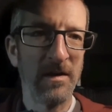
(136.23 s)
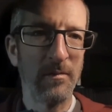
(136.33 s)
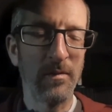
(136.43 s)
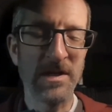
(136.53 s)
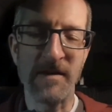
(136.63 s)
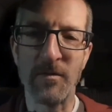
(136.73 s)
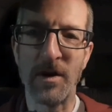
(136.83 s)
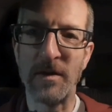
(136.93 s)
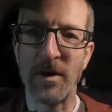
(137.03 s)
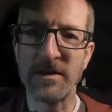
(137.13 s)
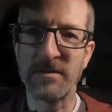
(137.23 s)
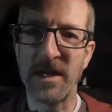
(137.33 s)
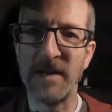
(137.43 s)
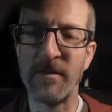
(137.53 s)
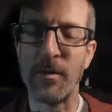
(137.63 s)
whichever one it was the
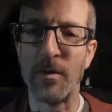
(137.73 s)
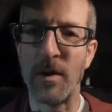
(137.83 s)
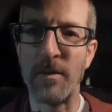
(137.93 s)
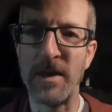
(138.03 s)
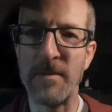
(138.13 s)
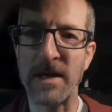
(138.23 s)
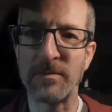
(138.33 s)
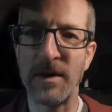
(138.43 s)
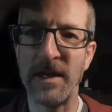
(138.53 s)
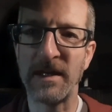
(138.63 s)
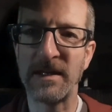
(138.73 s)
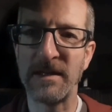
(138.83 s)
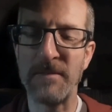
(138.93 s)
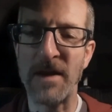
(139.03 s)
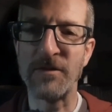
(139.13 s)
Liverpool one where they
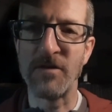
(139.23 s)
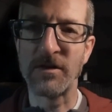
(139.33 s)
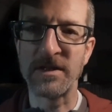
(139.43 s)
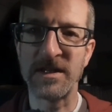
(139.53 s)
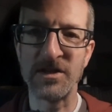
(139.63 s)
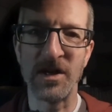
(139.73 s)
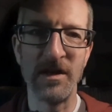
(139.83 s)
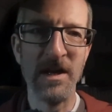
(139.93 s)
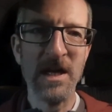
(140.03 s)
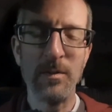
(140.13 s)
made the wrong decision.